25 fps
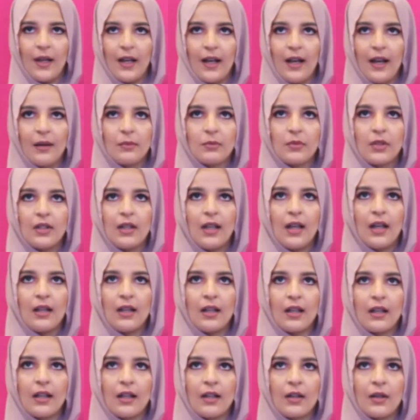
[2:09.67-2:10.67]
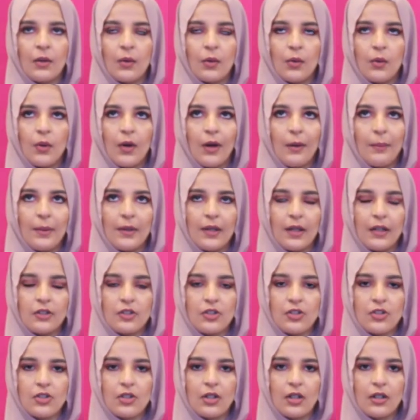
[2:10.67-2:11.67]
Alhamdulillah, like I grew up and I
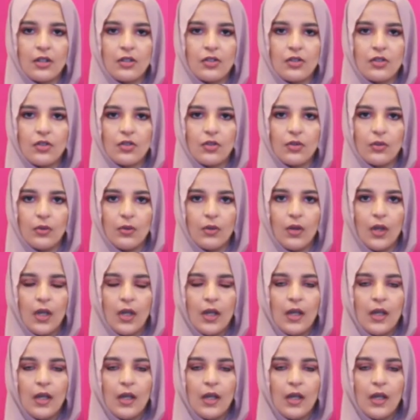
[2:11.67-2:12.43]
just started to